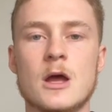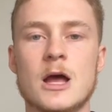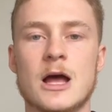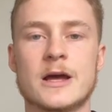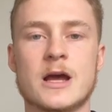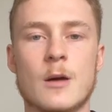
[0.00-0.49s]

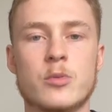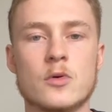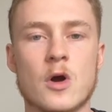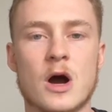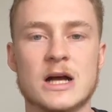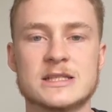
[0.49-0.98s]
A couple
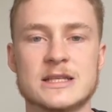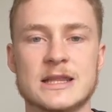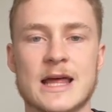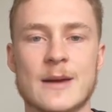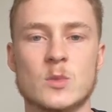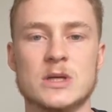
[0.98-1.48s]
guys that
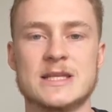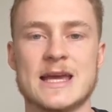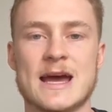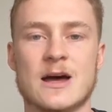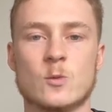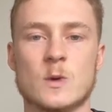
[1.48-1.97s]
let me
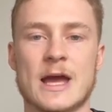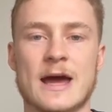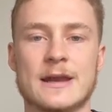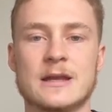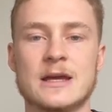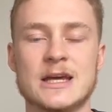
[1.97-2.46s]
down, we
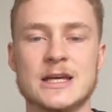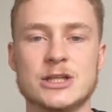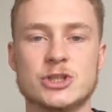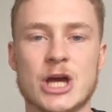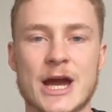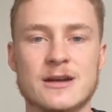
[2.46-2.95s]
had
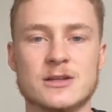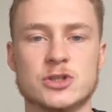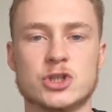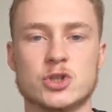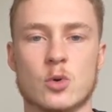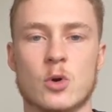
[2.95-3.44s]
Jayden
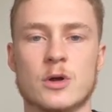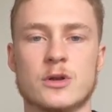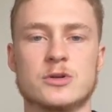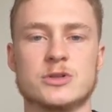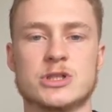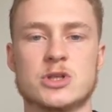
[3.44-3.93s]
Short,
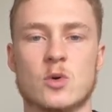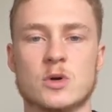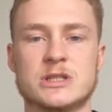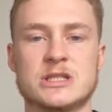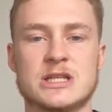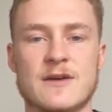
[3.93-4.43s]
who
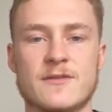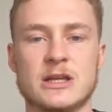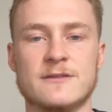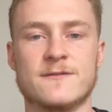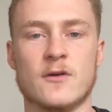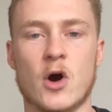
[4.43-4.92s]
scored
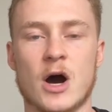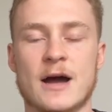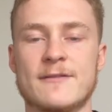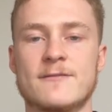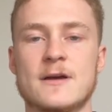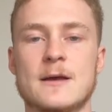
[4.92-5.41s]

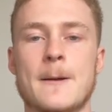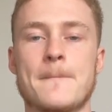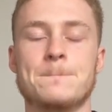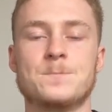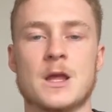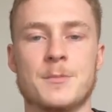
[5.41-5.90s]
75,
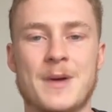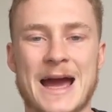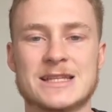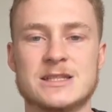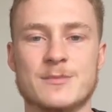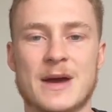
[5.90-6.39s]

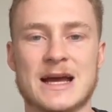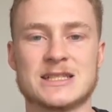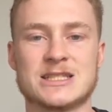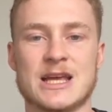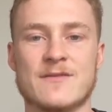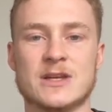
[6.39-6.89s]
back-to-back
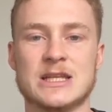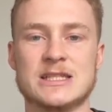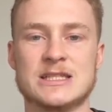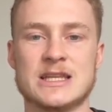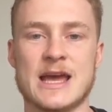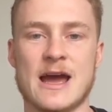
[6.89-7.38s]

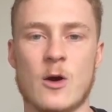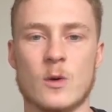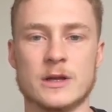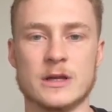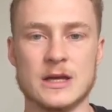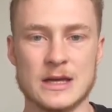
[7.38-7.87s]
70s now,
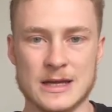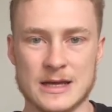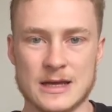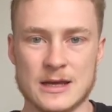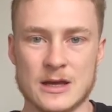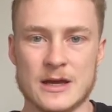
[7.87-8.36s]
and
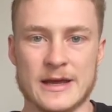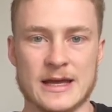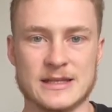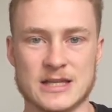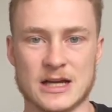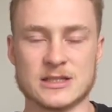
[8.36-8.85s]

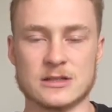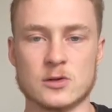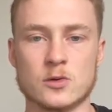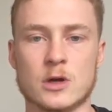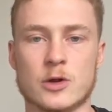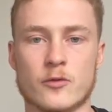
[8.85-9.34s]
it doesn't
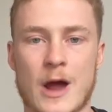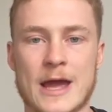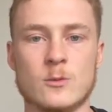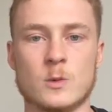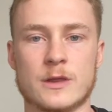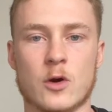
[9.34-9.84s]
look
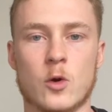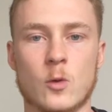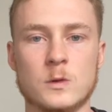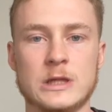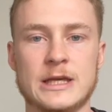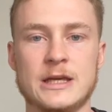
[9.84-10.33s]
great with
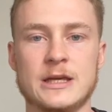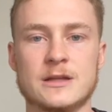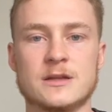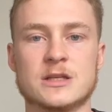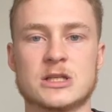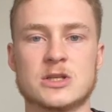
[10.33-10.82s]
Hawley
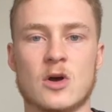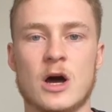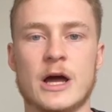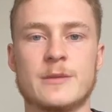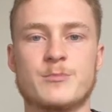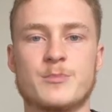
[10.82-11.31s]
in the
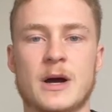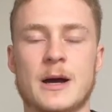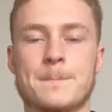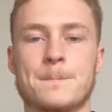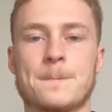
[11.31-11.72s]
side, but